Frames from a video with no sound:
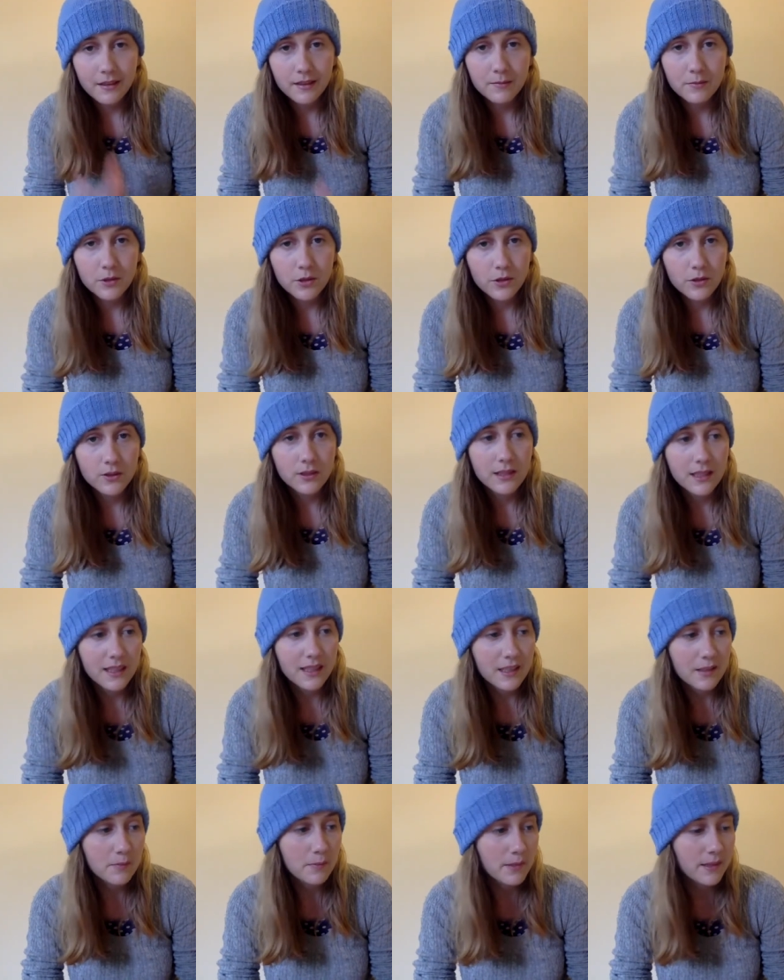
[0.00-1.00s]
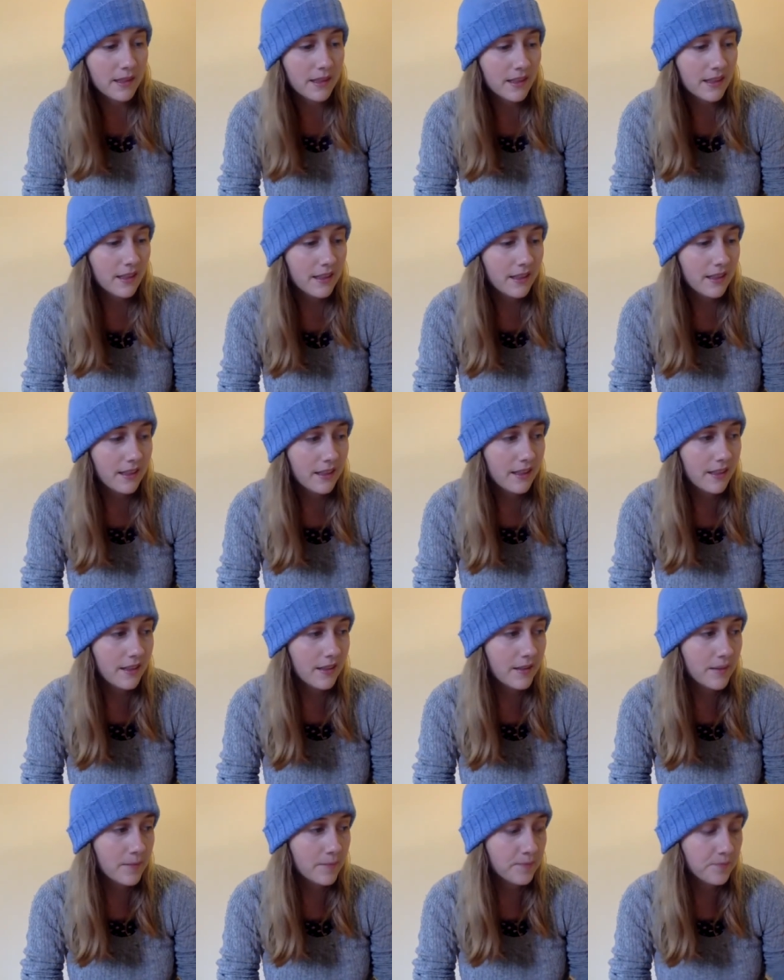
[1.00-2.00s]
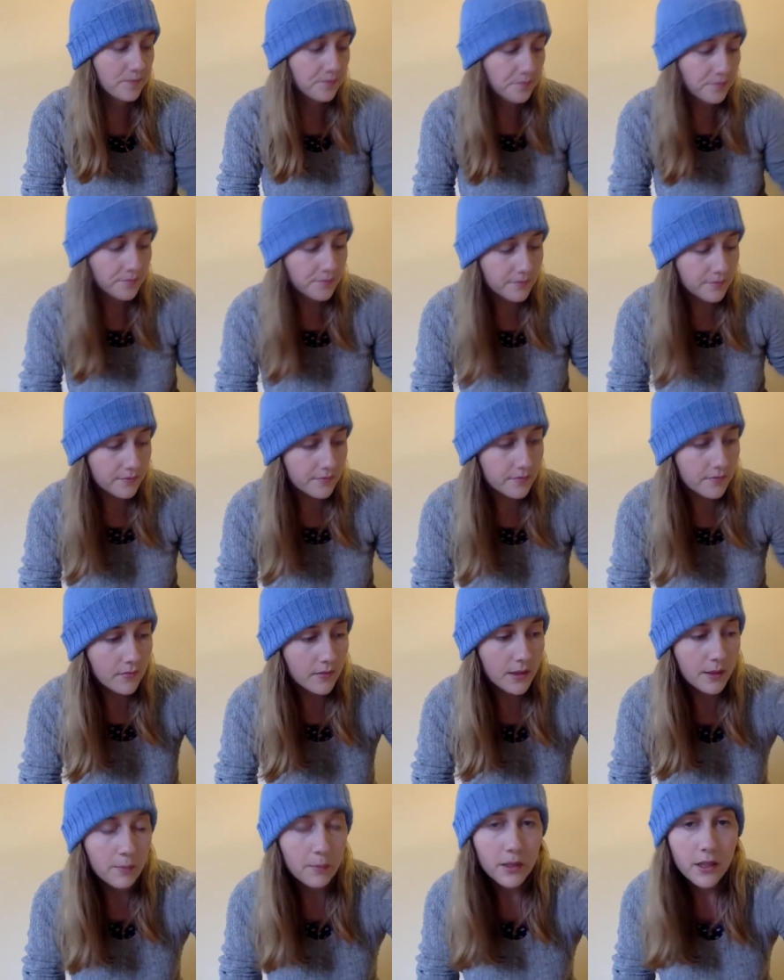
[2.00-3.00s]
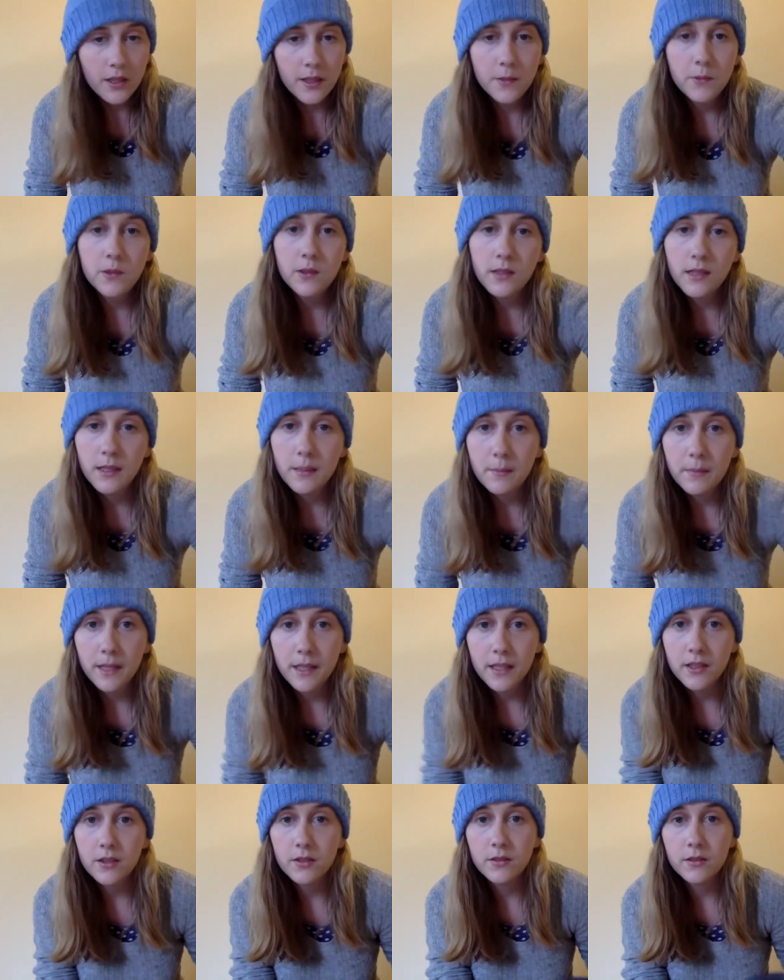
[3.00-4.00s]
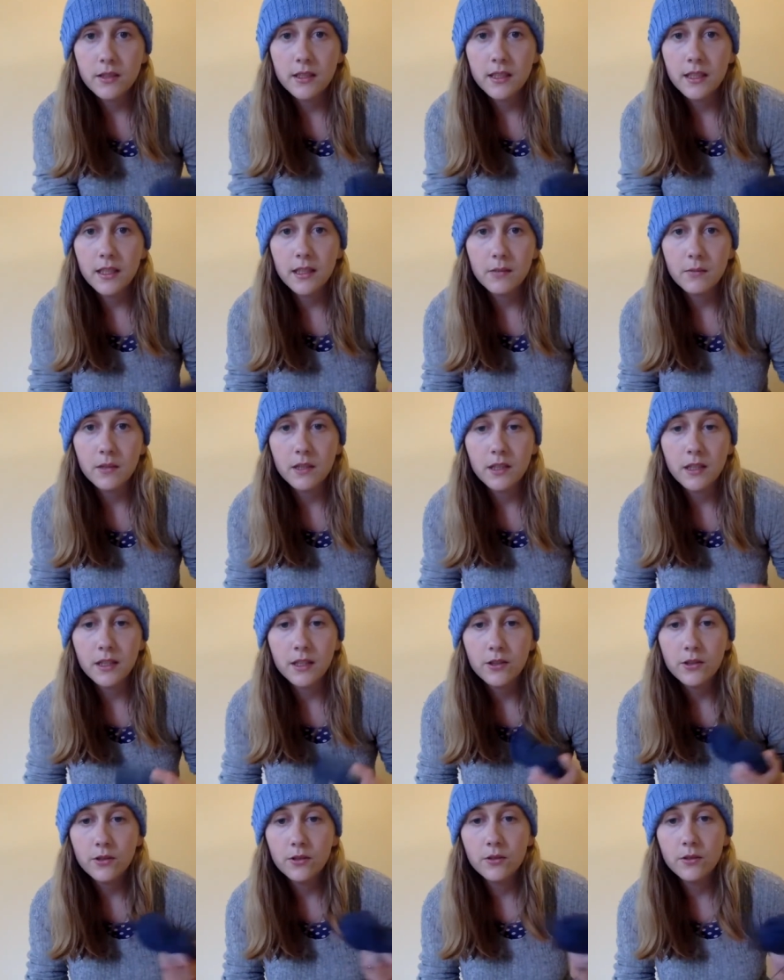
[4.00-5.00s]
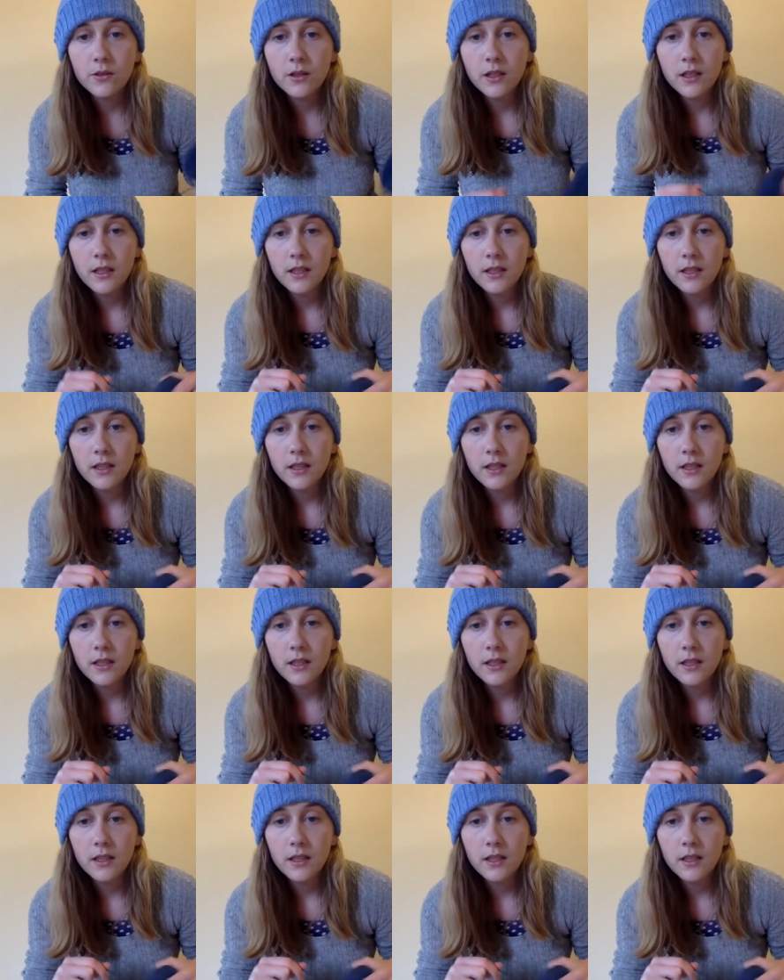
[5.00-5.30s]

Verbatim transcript: am too sick. But um, but I will get back to it, and when I do,